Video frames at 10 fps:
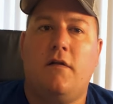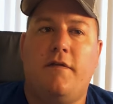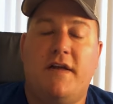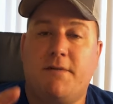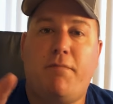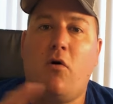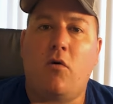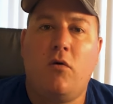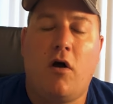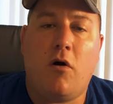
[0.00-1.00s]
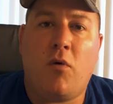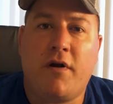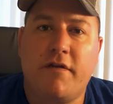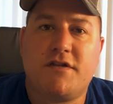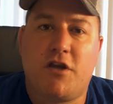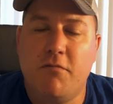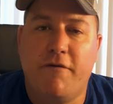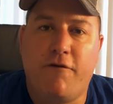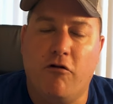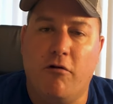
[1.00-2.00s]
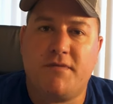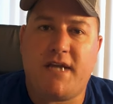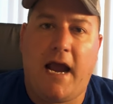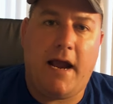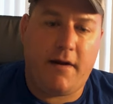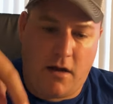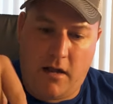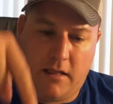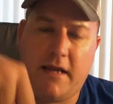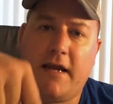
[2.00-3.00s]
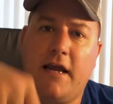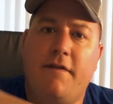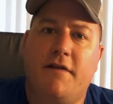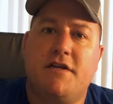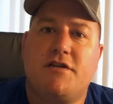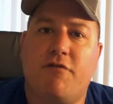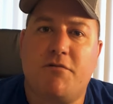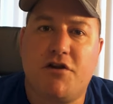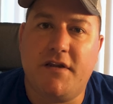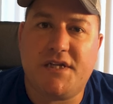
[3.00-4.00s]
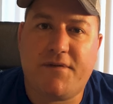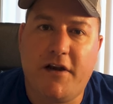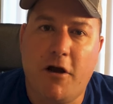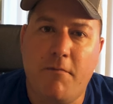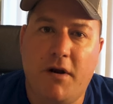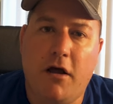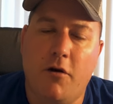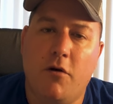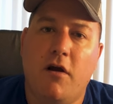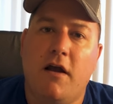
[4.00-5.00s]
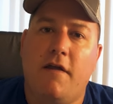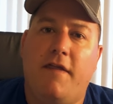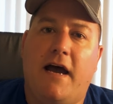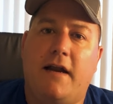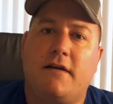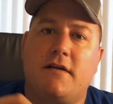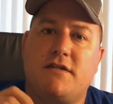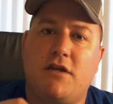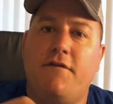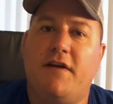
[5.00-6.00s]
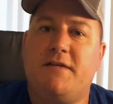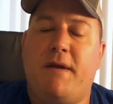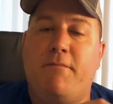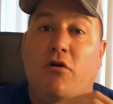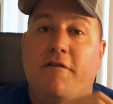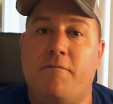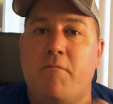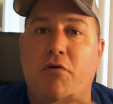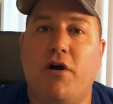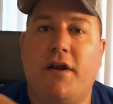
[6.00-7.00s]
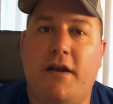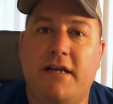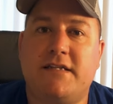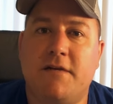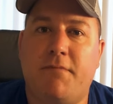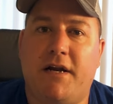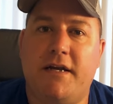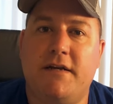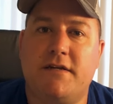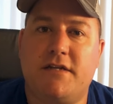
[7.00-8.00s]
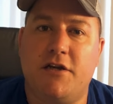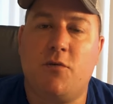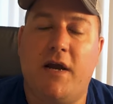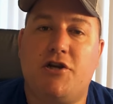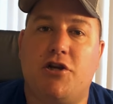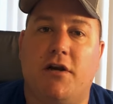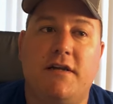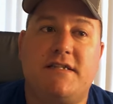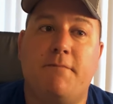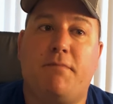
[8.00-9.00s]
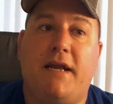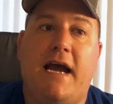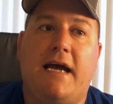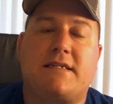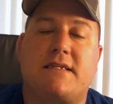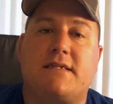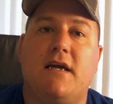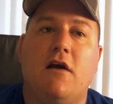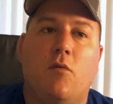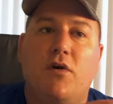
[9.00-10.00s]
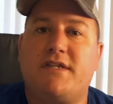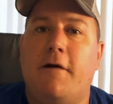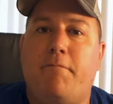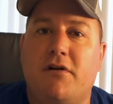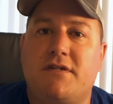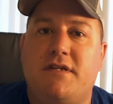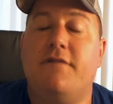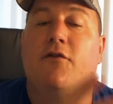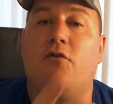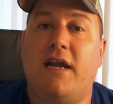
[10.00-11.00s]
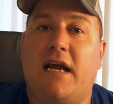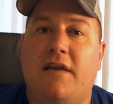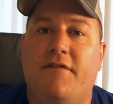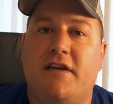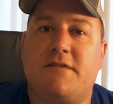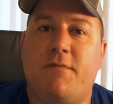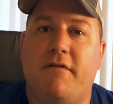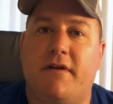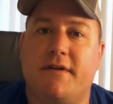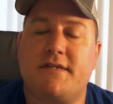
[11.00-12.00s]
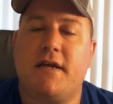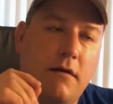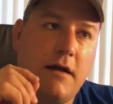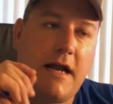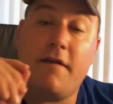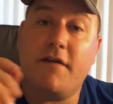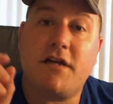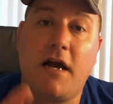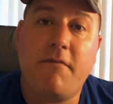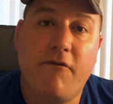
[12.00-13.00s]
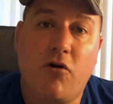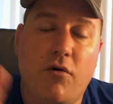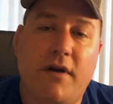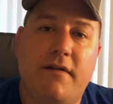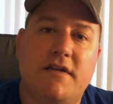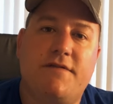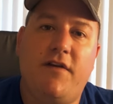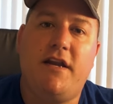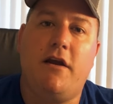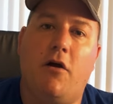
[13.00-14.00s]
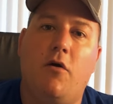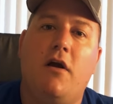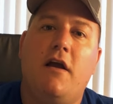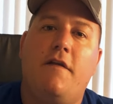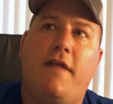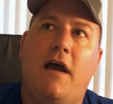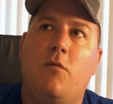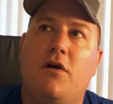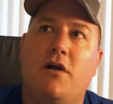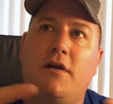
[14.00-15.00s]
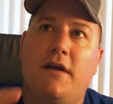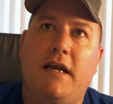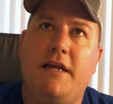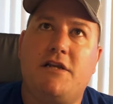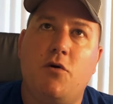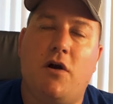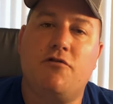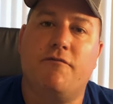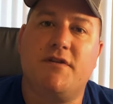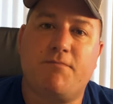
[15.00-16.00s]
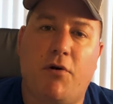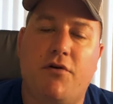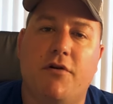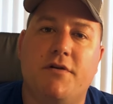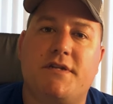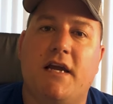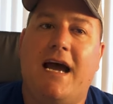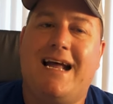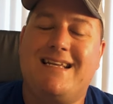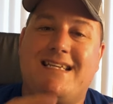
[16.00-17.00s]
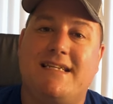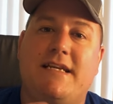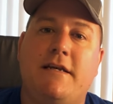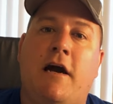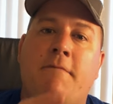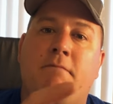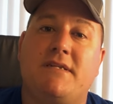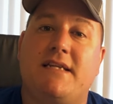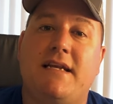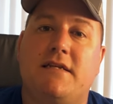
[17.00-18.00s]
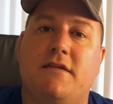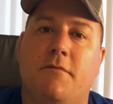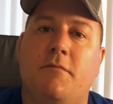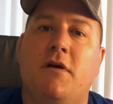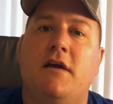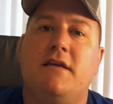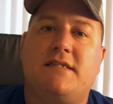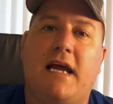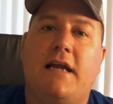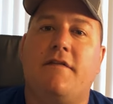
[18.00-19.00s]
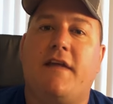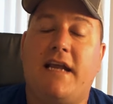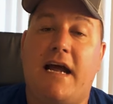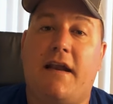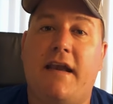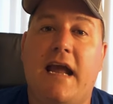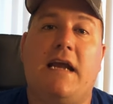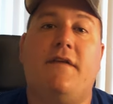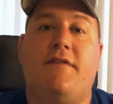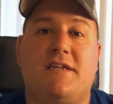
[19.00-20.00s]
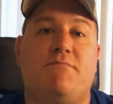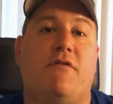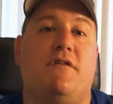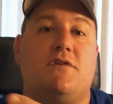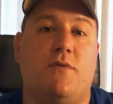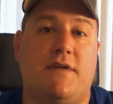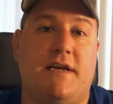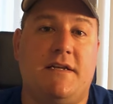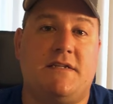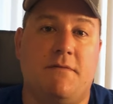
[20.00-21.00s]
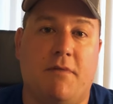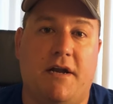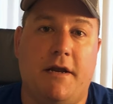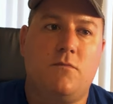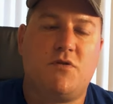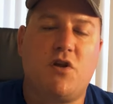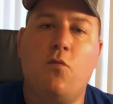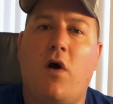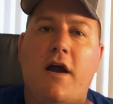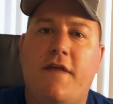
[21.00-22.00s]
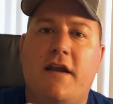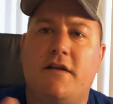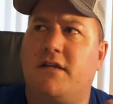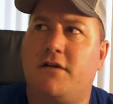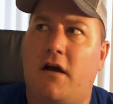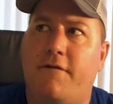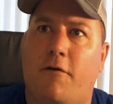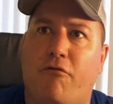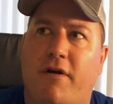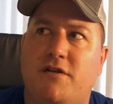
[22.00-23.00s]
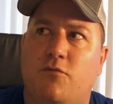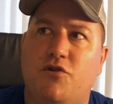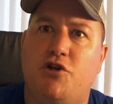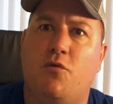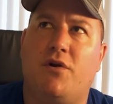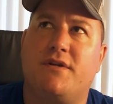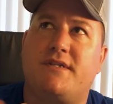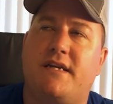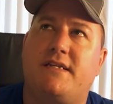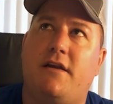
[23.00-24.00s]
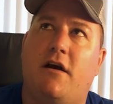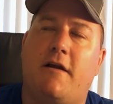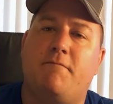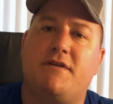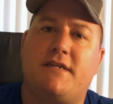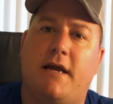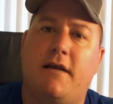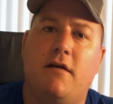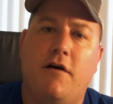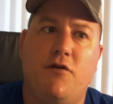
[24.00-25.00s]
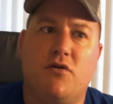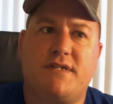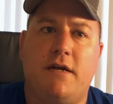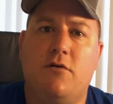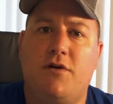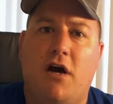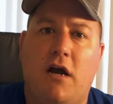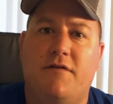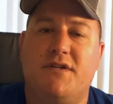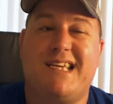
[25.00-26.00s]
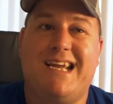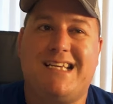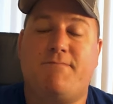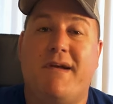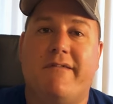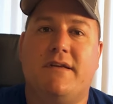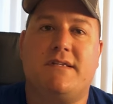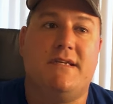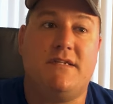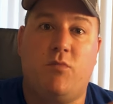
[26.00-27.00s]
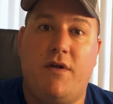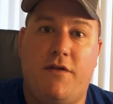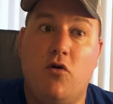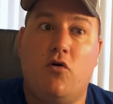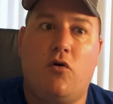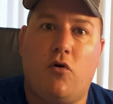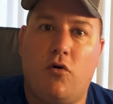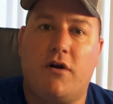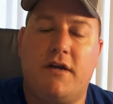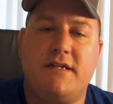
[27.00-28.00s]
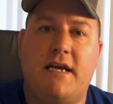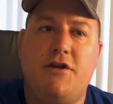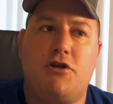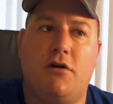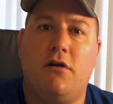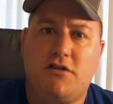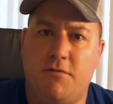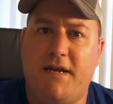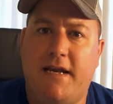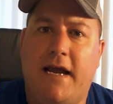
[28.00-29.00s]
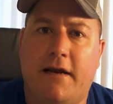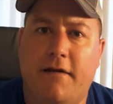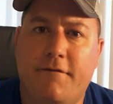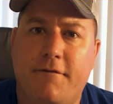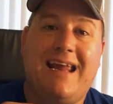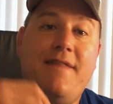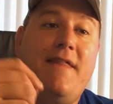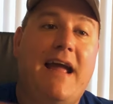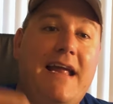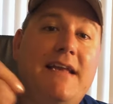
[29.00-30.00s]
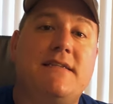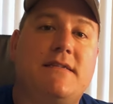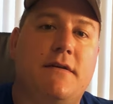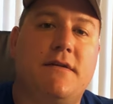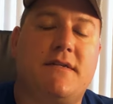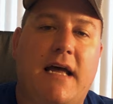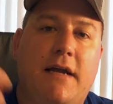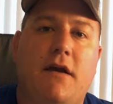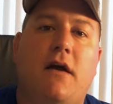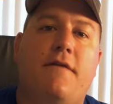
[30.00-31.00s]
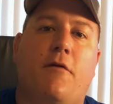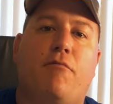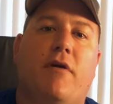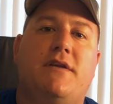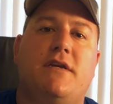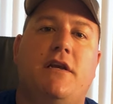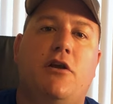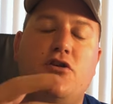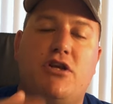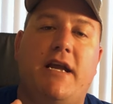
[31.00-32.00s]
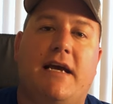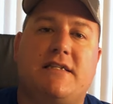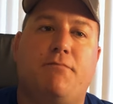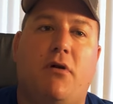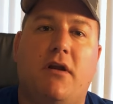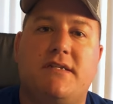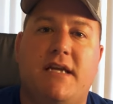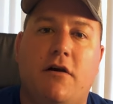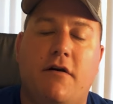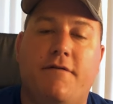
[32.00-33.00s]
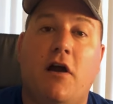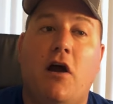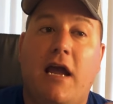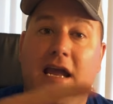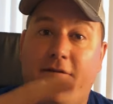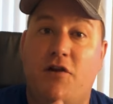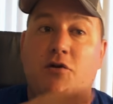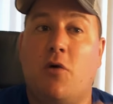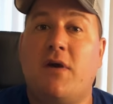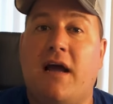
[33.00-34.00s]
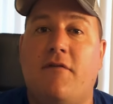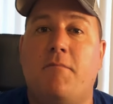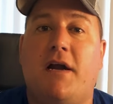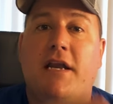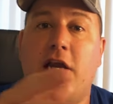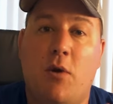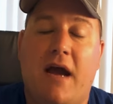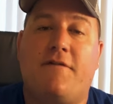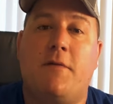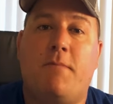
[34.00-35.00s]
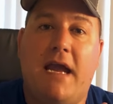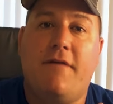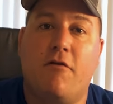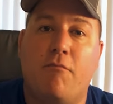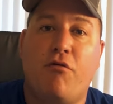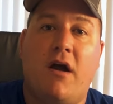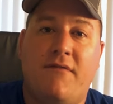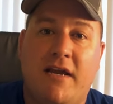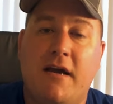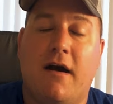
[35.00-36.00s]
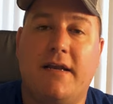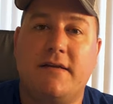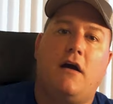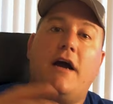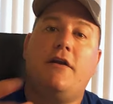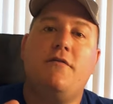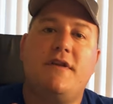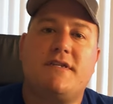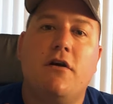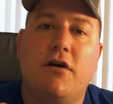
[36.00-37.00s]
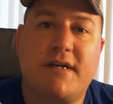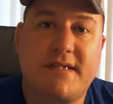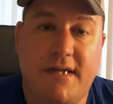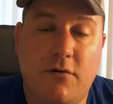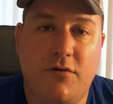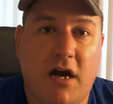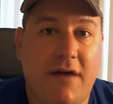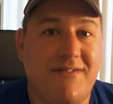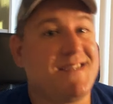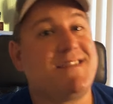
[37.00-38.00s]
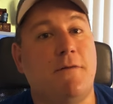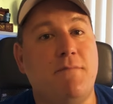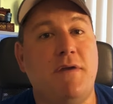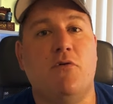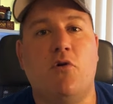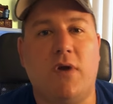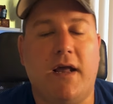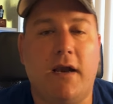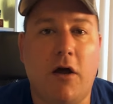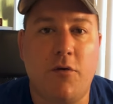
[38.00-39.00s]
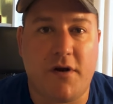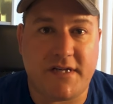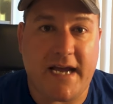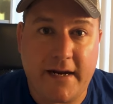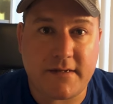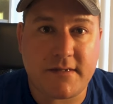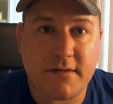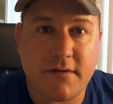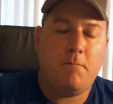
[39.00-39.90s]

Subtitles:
There's a poll on one of the scuba forums, and I'll link it in the description of this video below, that surveys people who have been put in an Insta-Buddy situation and simply asks, was it a positive or negative experience? And at the time of recording this video, there were nearly 200 respondents, and 69% of them said they'd had a negative experience with an Insta-Buddy. So why then as a dive operator would you want 69% of your single diver's experiences with your organization to be negative? In that instance, that dive operator usually has a policy of, if you don't have a buddy, you have to pay for a private guide. I know this irks single divers, and some people call it a loner tax.